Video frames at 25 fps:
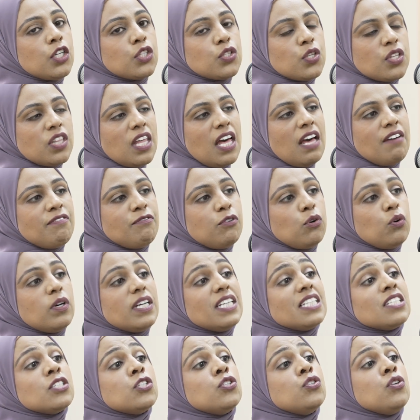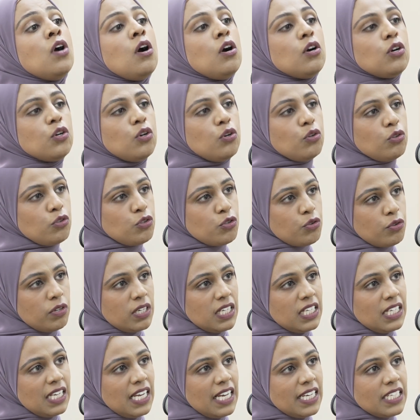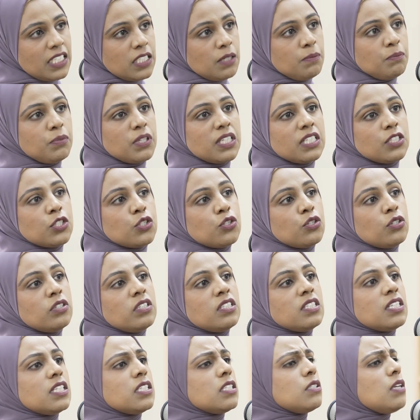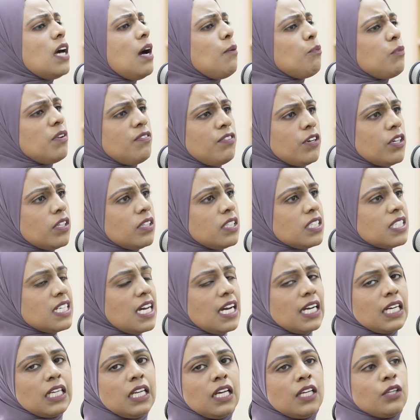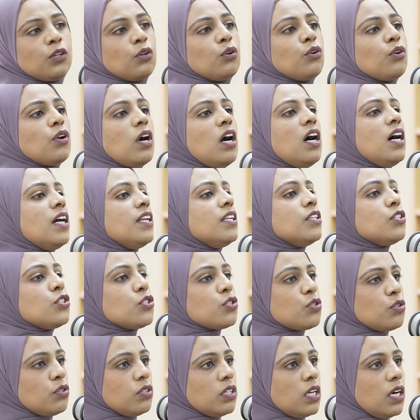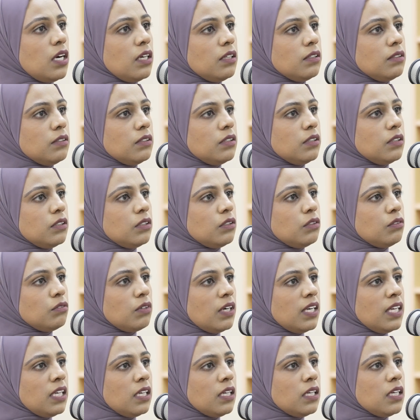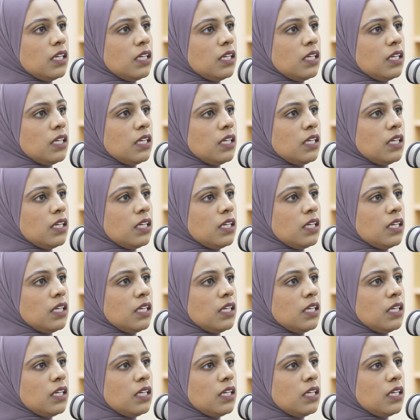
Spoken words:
so therefore is not culturally laden, but is just, and we've heard the tagline, Quran and Sunnah, right?